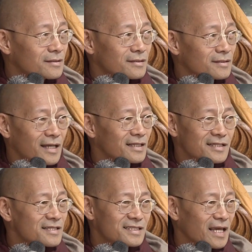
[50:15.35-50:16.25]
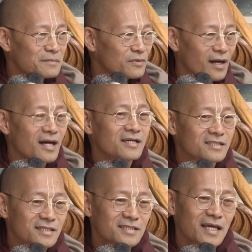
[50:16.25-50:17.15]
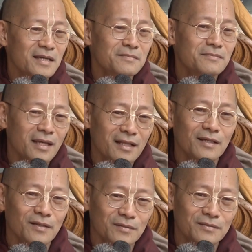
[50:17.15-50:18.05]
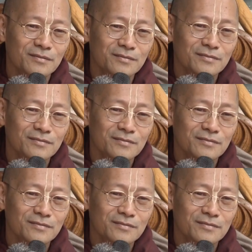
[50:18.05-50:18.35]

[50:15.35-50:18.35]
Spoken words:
not in the same ras, the same mellow.